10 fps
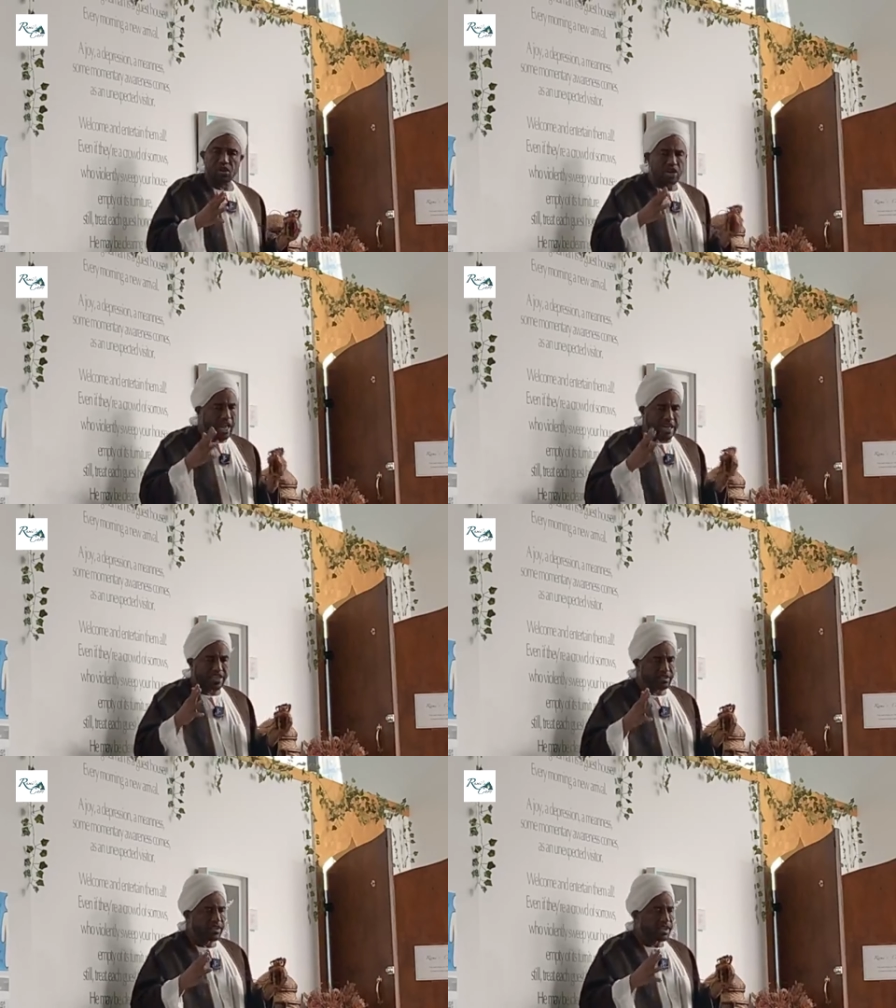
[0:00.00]
Don't hate
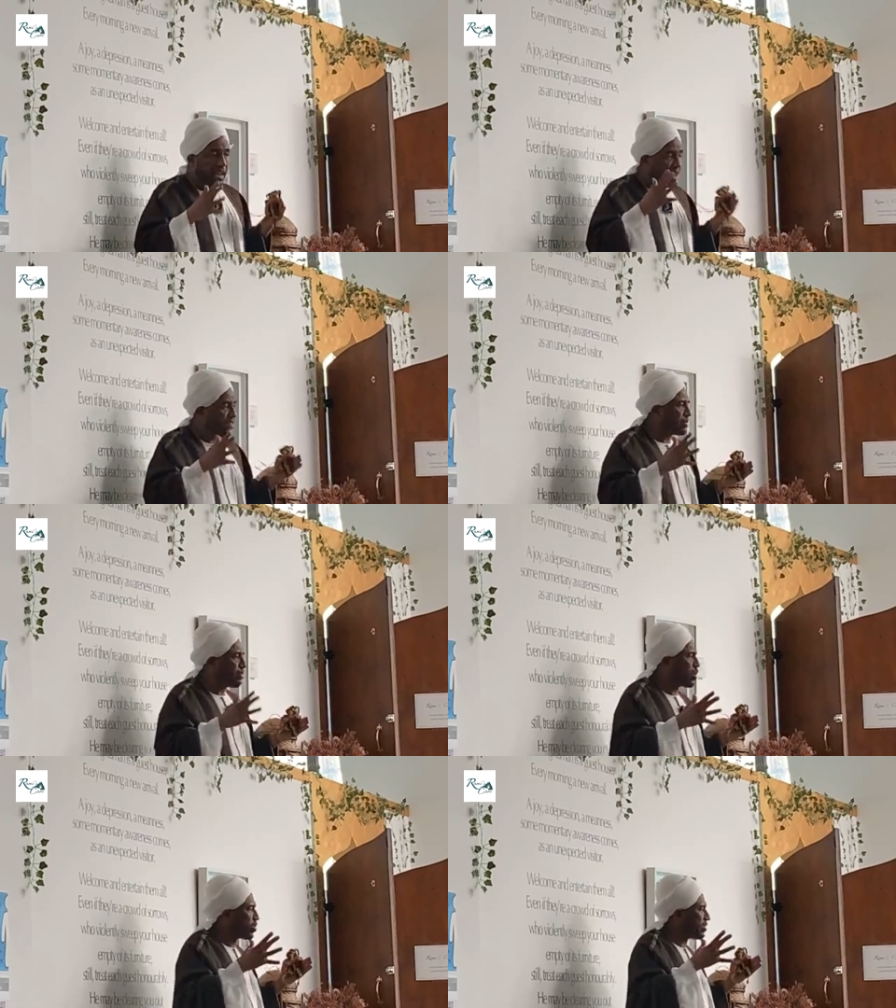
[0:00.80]
it love it
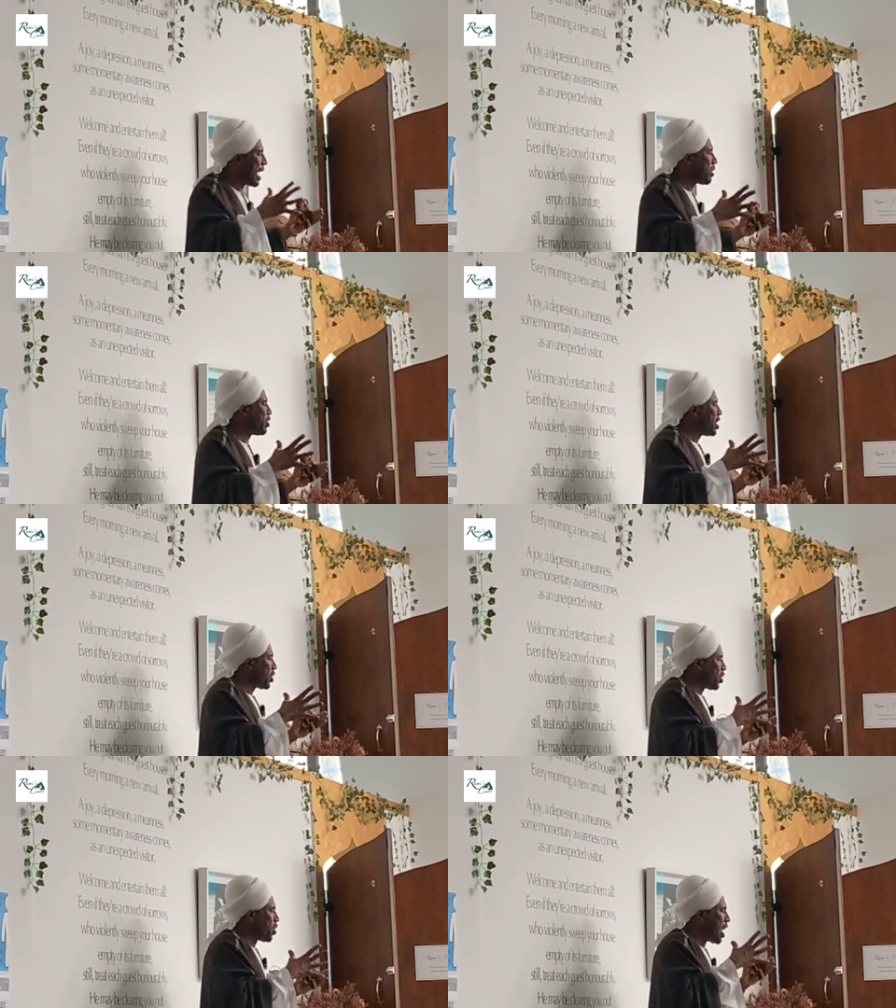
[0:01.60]
because now
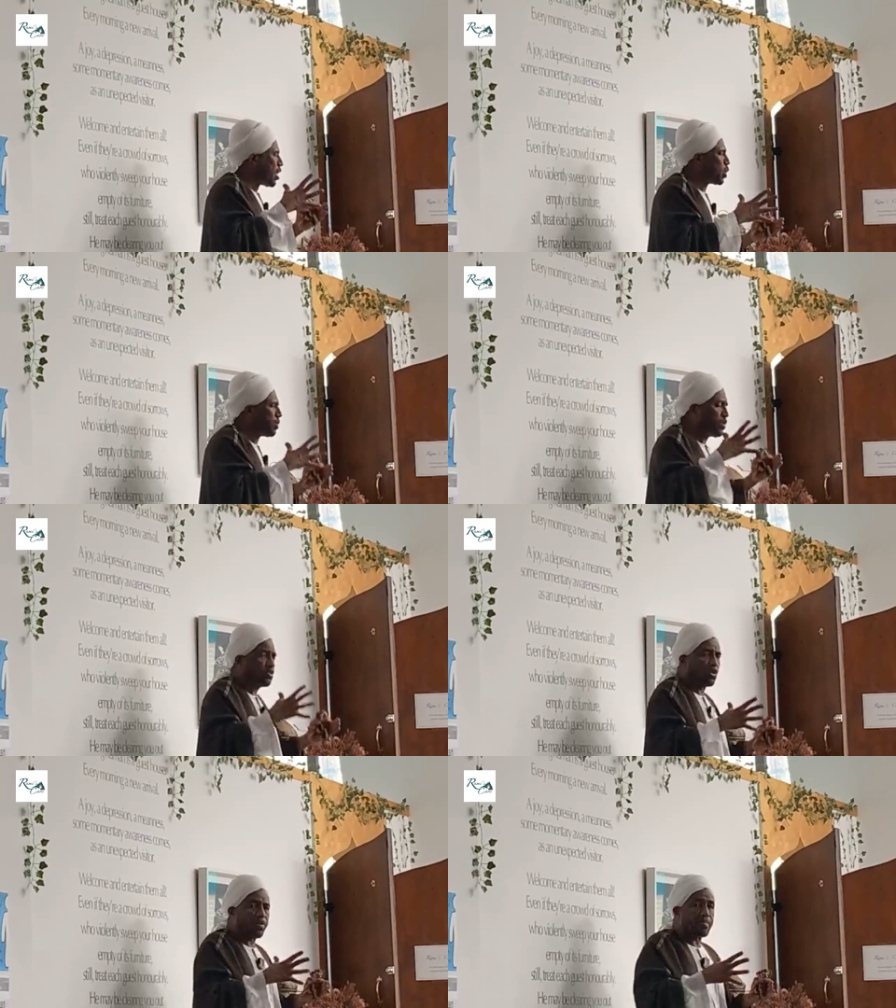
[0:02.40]
you know how to be
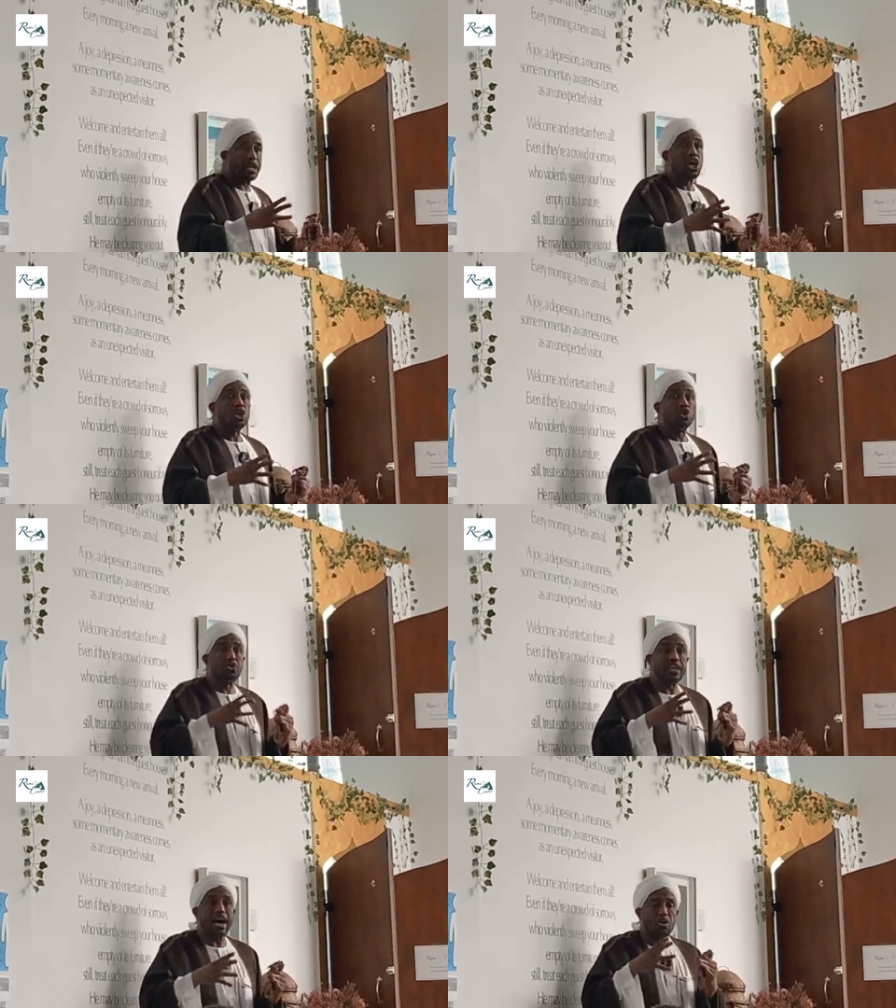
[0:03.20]
with your family. You
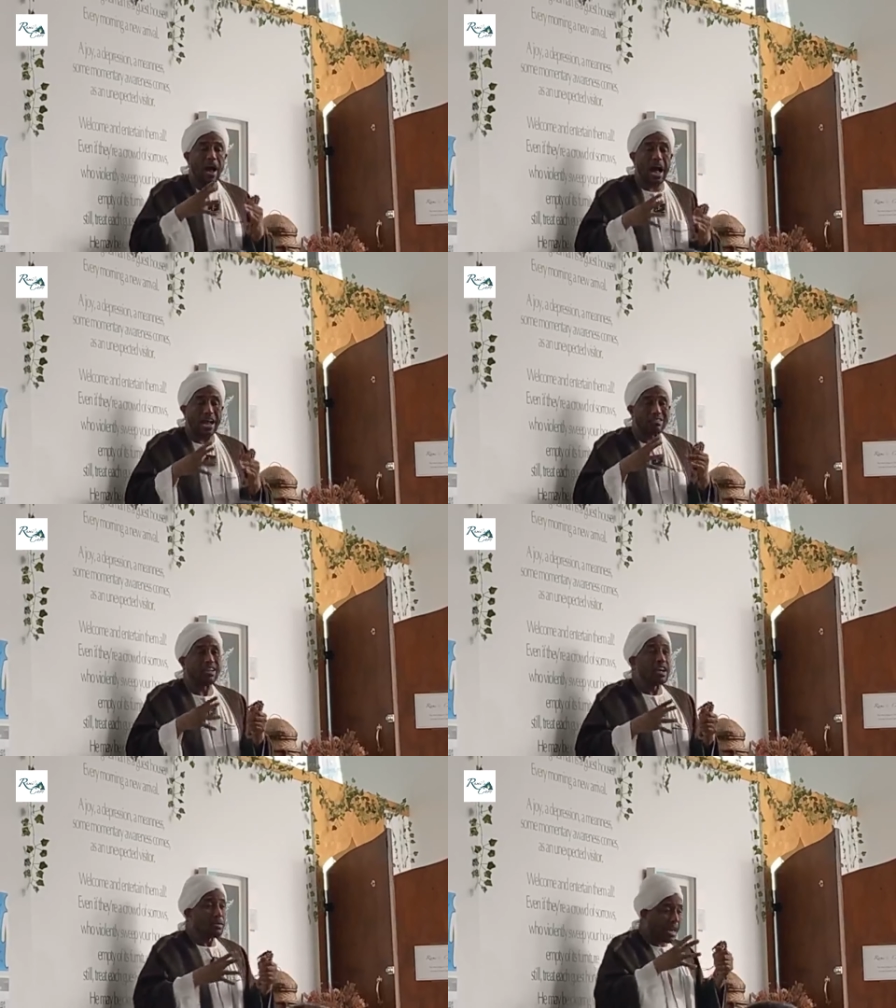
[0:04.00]
see how hard
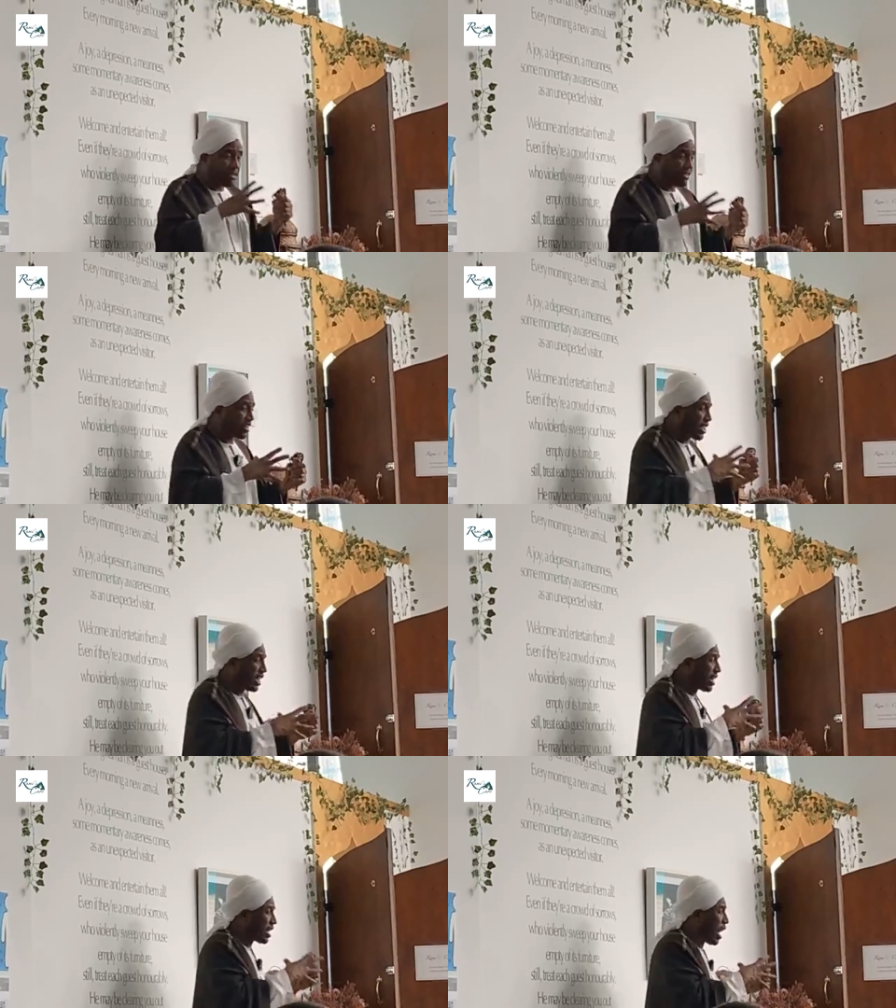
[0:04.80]
raising the
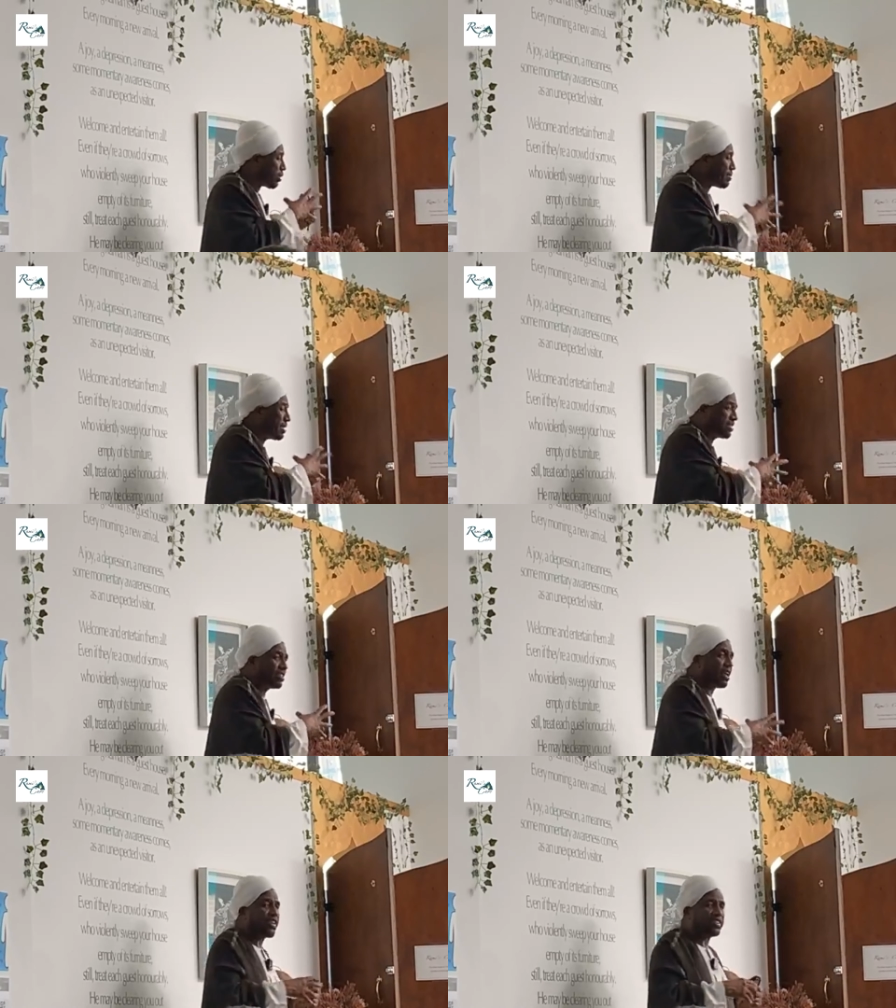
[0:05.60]
children, how the
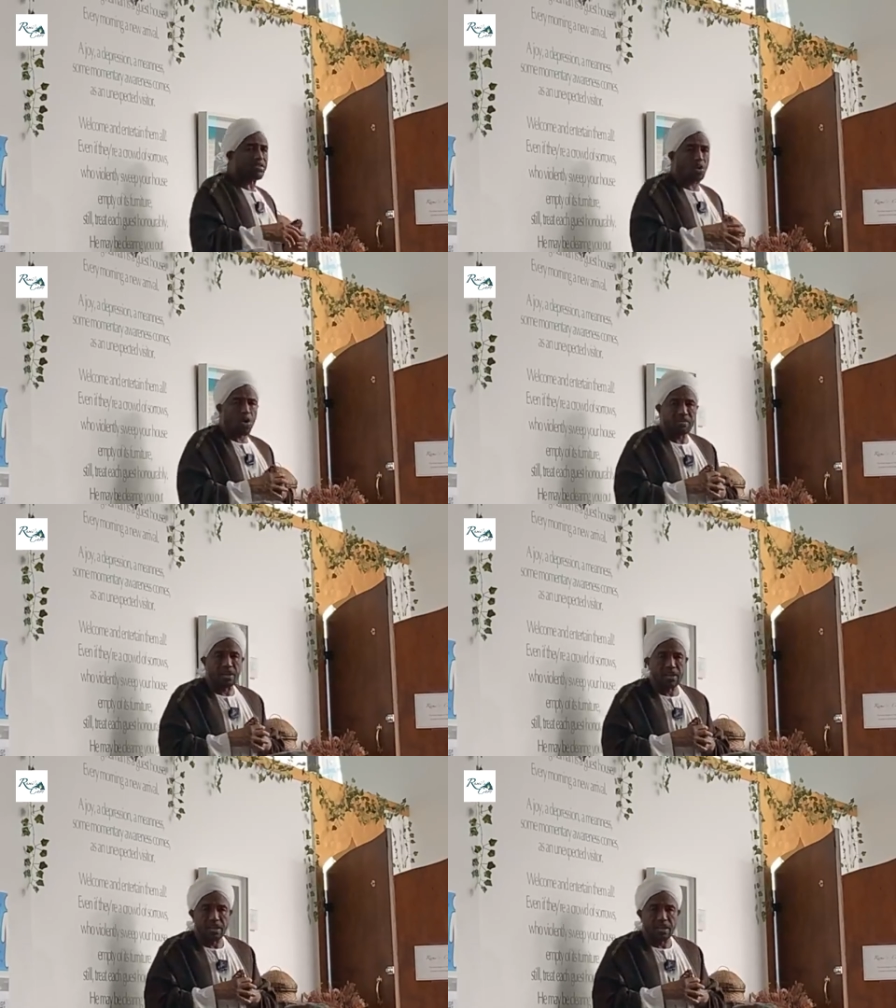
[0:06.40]
mothers suffered at home.